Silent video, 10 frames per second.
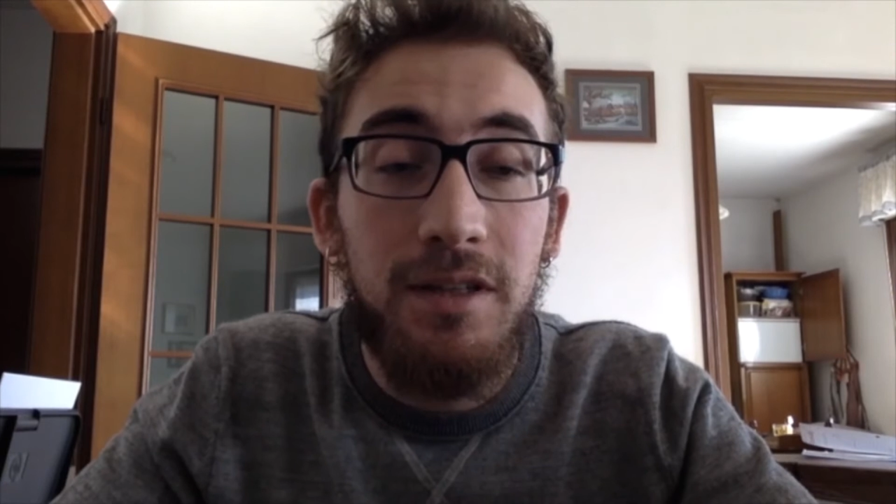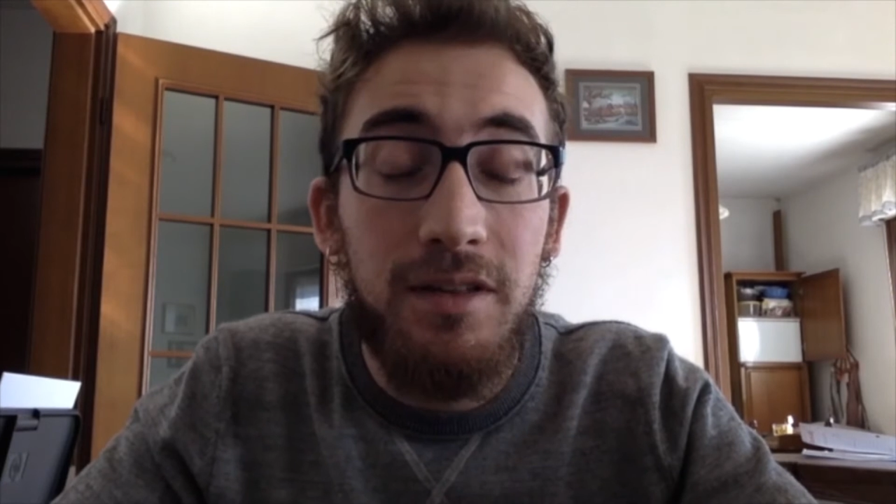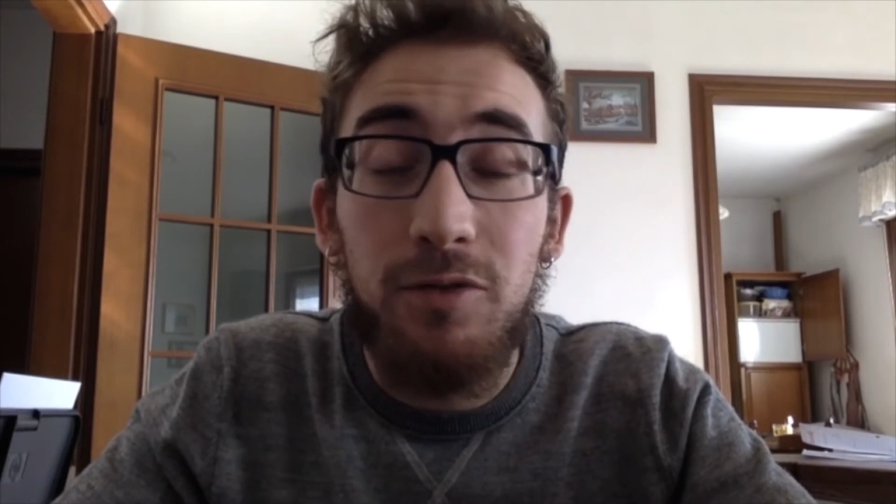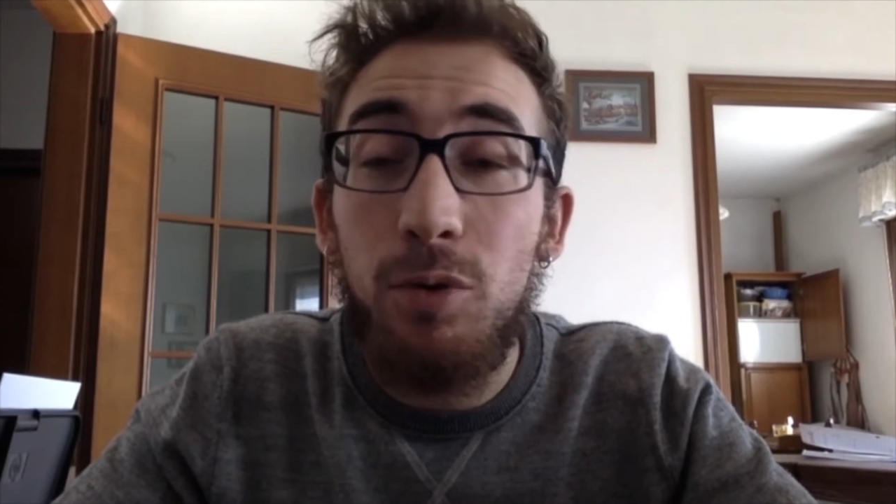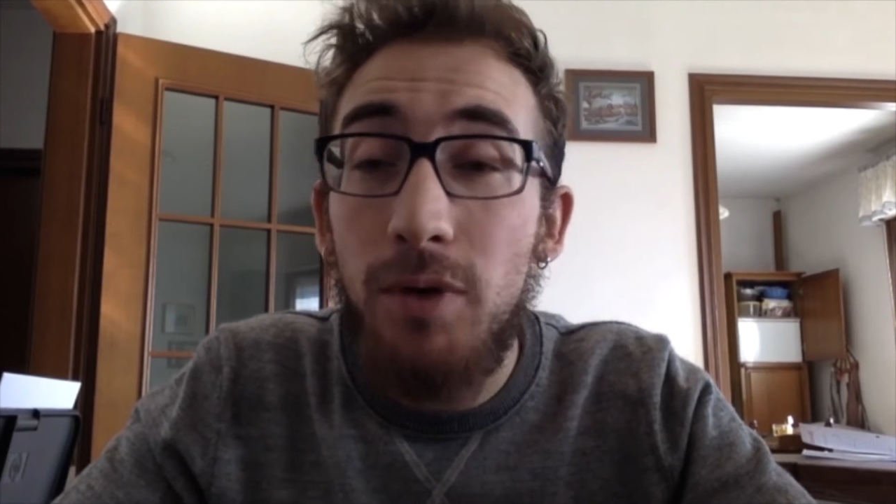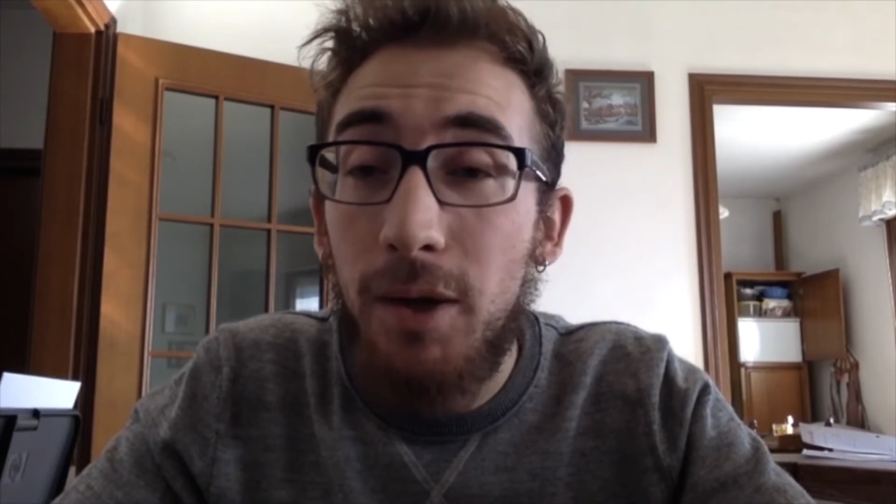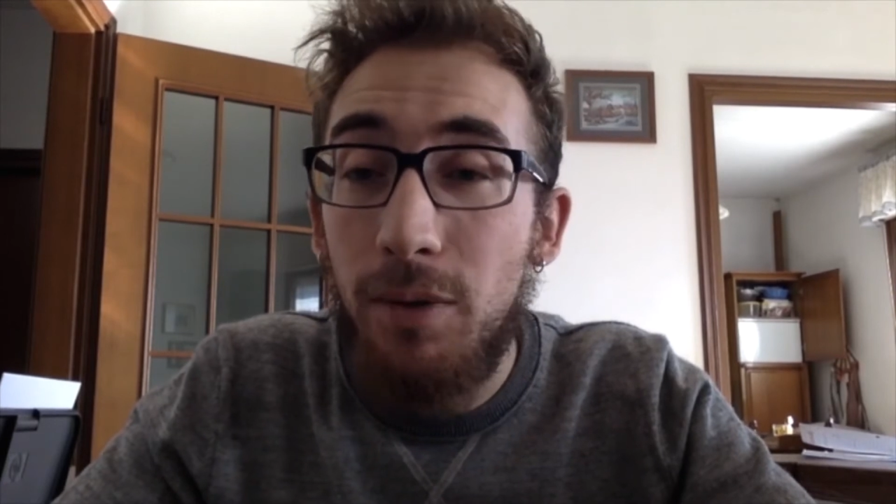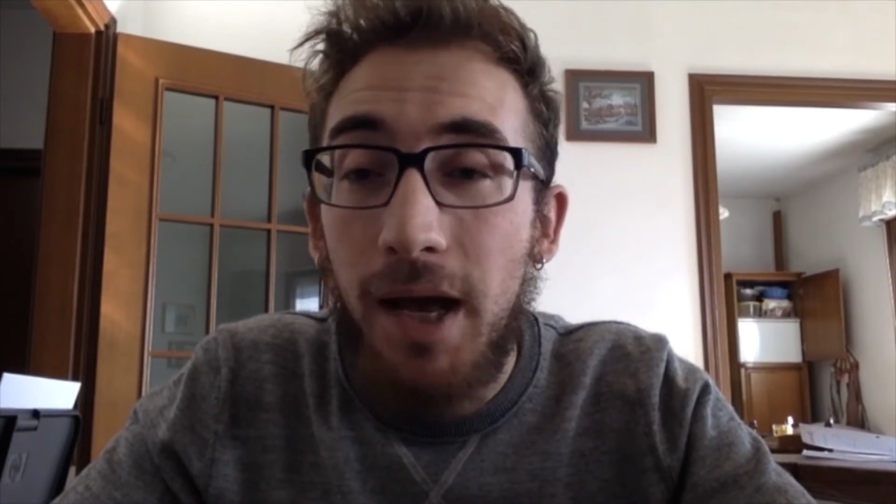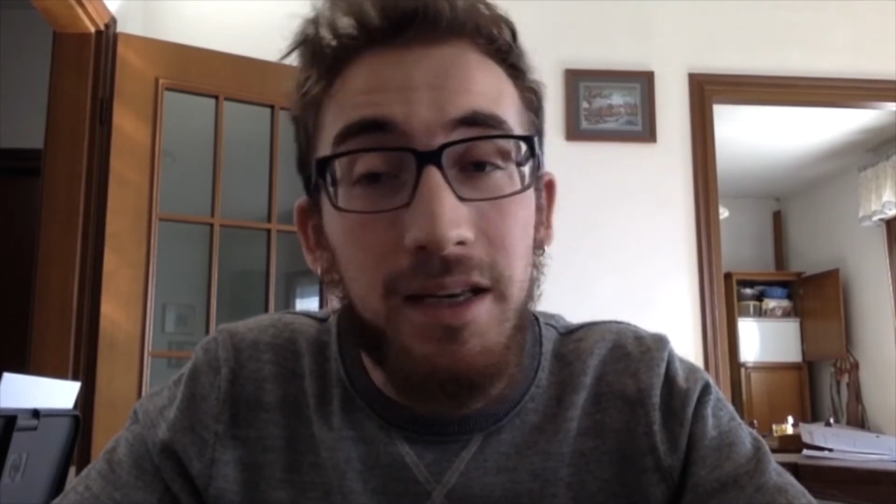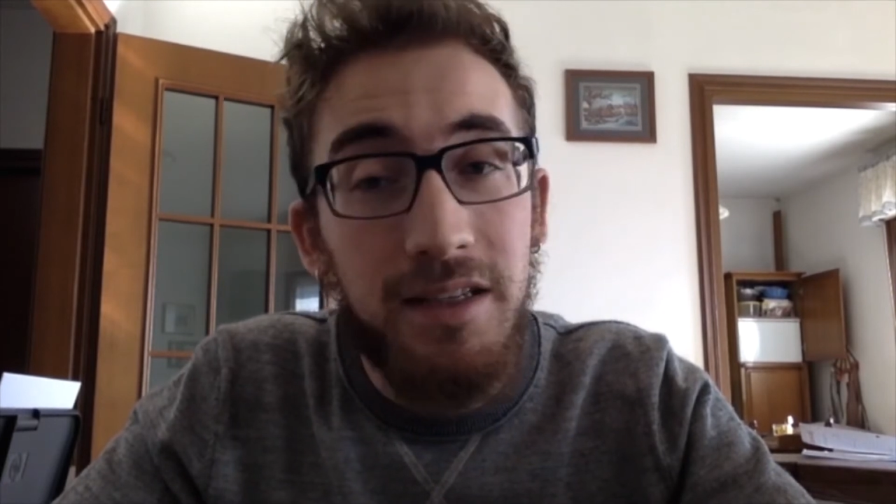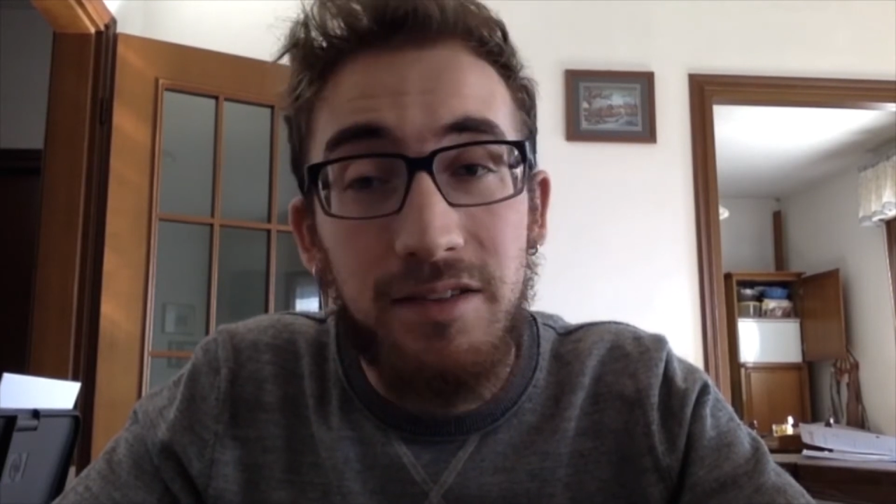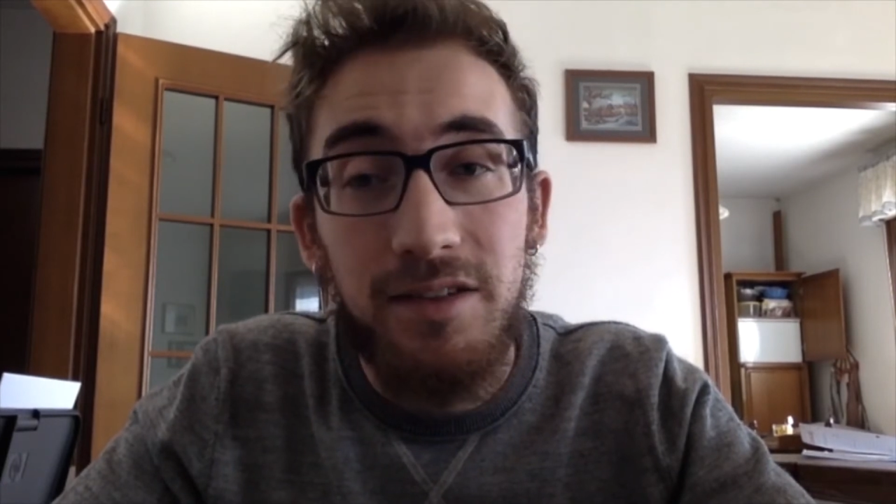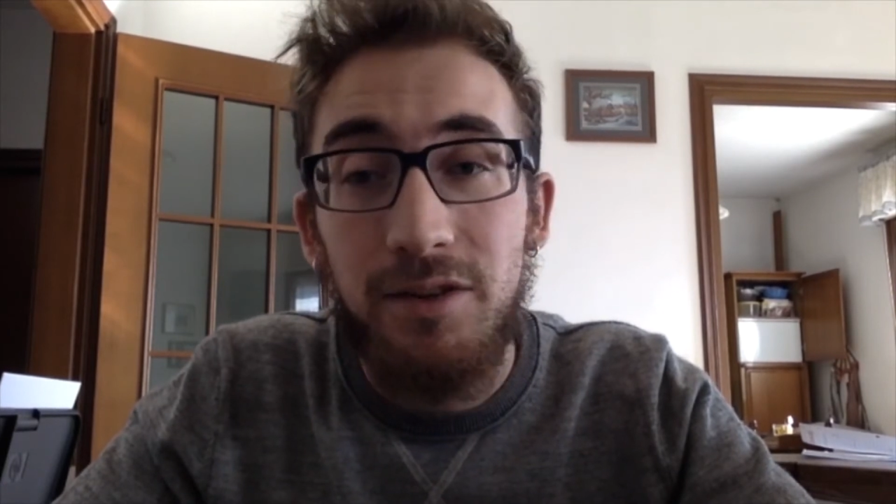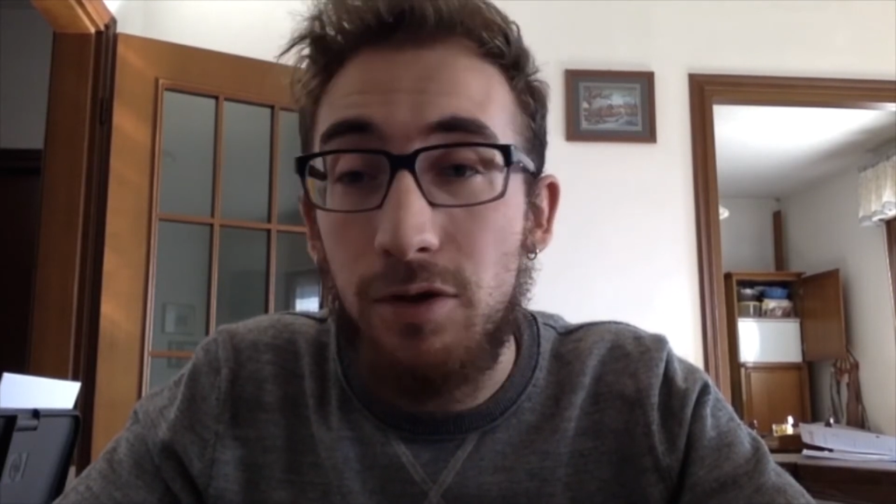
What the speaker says: this curricula is